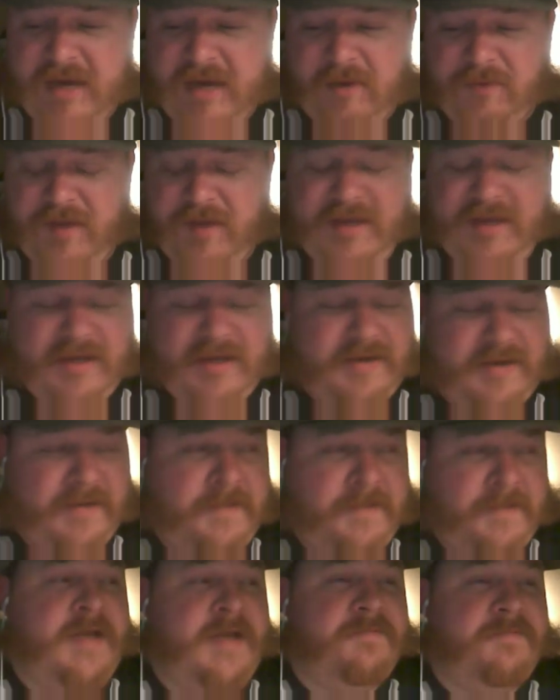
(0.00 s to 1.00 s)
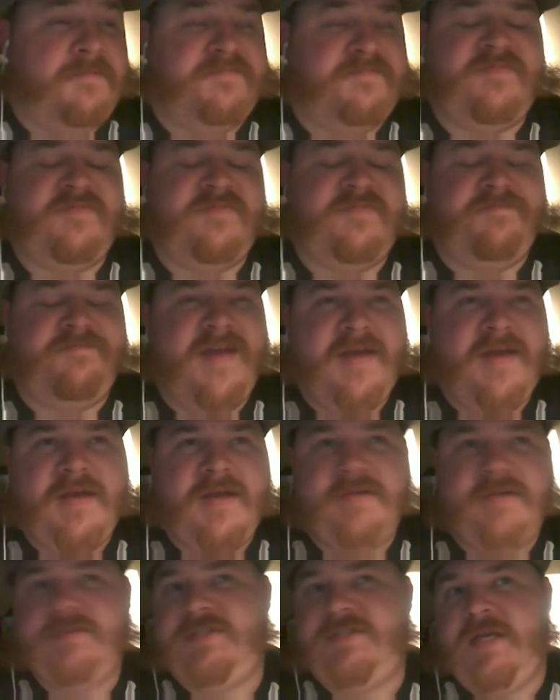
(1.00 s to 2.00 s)
I don't think it
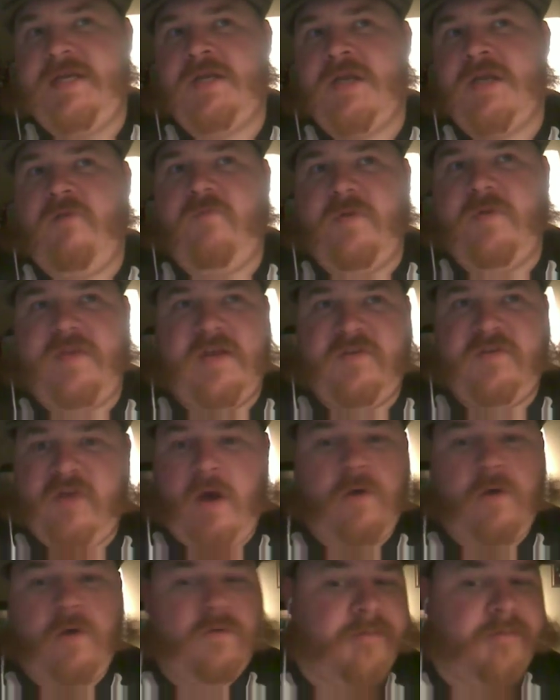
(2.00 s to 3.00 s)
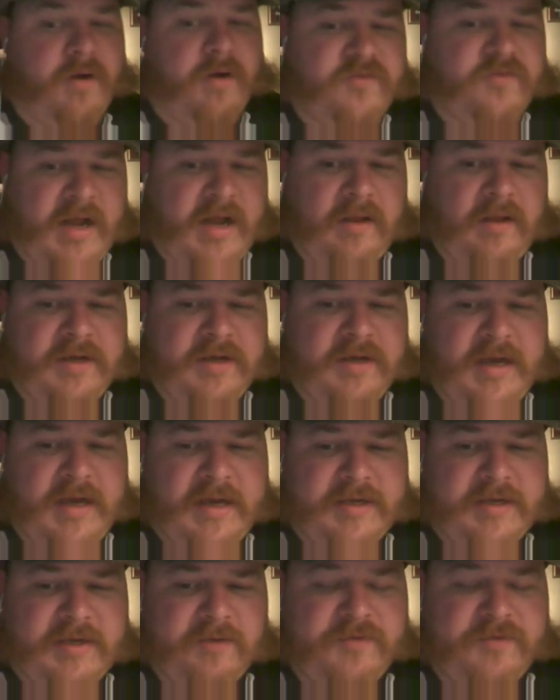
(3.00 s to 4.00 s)
did enough with his own personality,
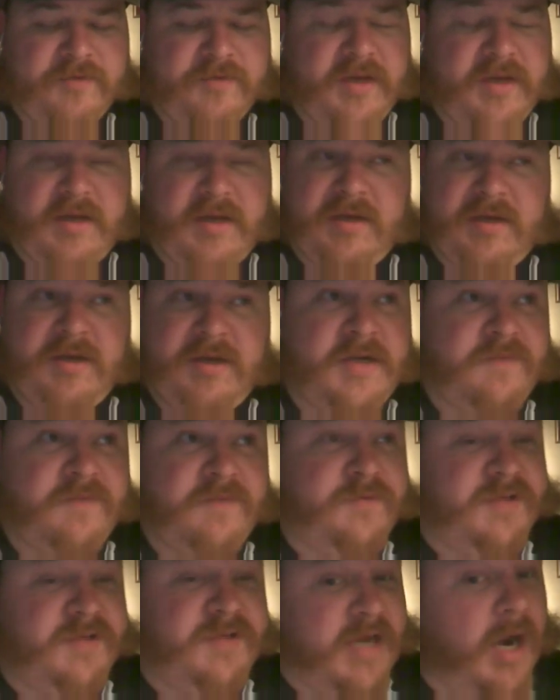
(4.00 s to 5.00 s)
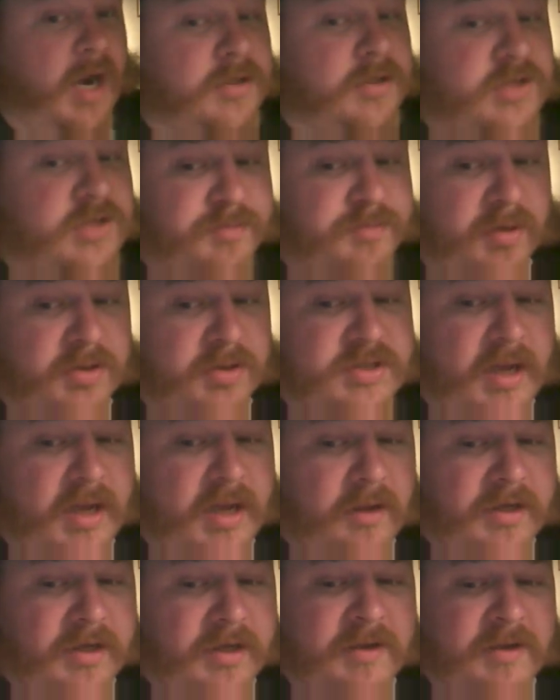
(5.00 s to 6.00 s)
and I don't think it did enough with the character's
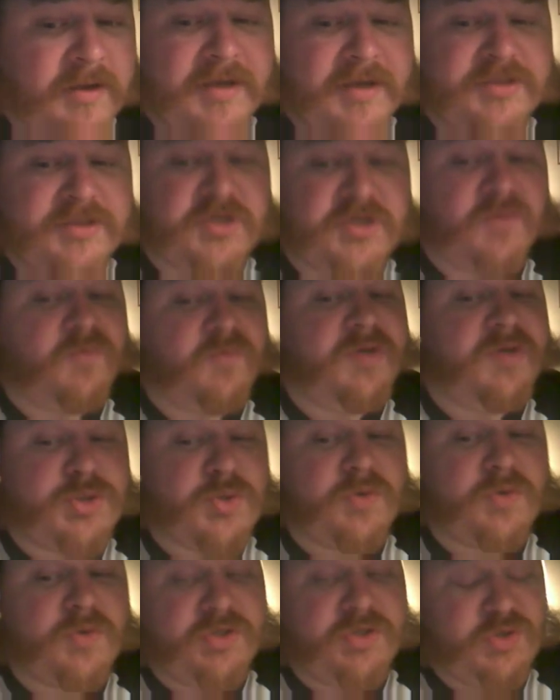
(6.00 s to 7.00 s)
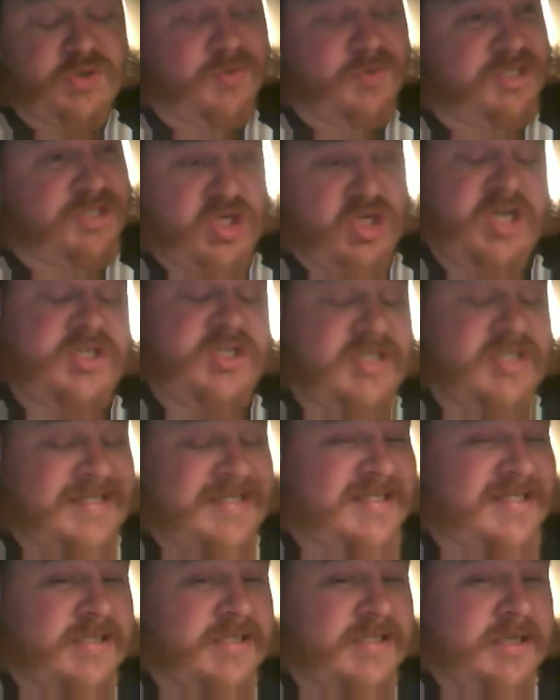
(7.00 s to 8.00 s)
personality to really truly do it
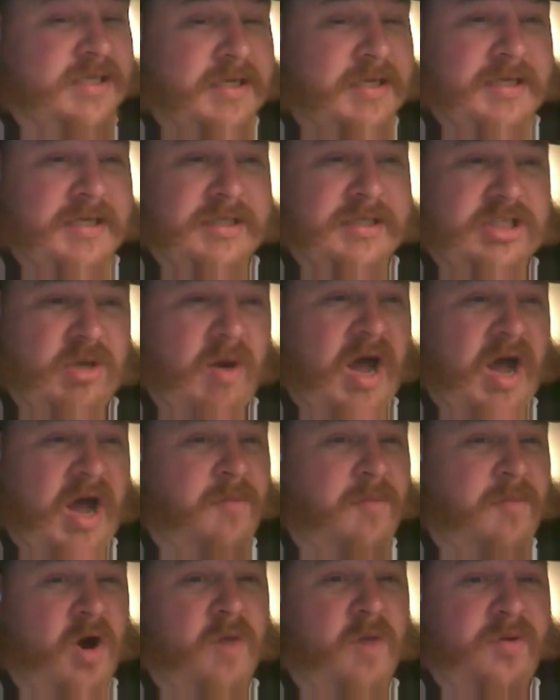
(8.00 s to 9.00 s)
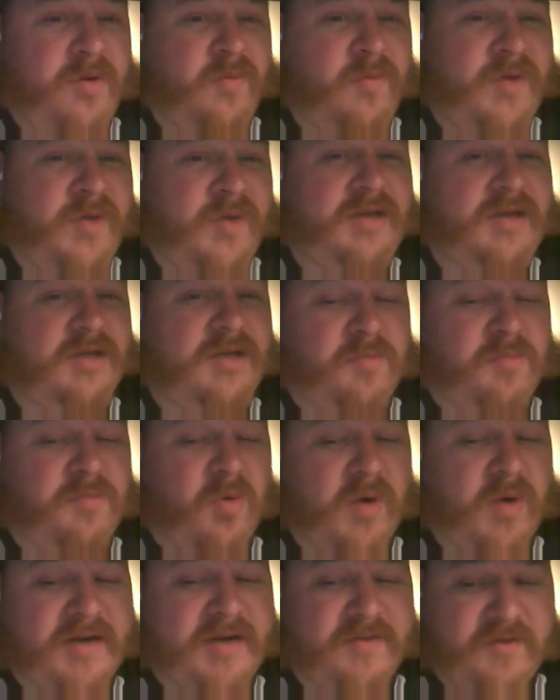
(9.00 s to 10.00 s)
justice. So I'm hoping we get a little
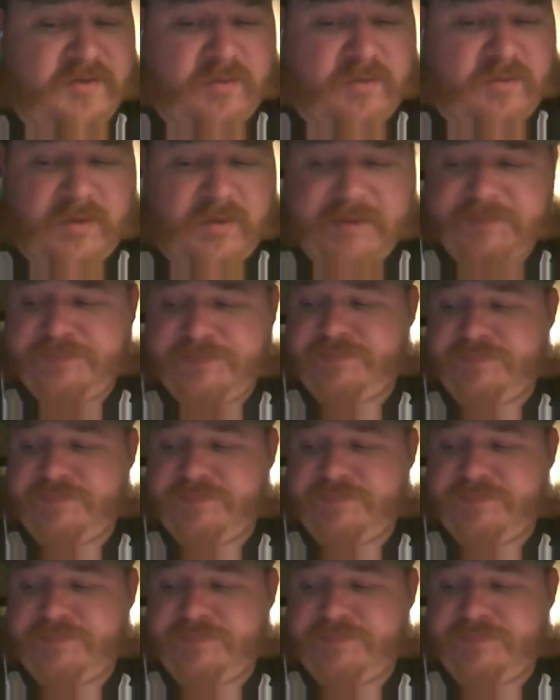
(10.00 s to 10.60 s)
more out of this one.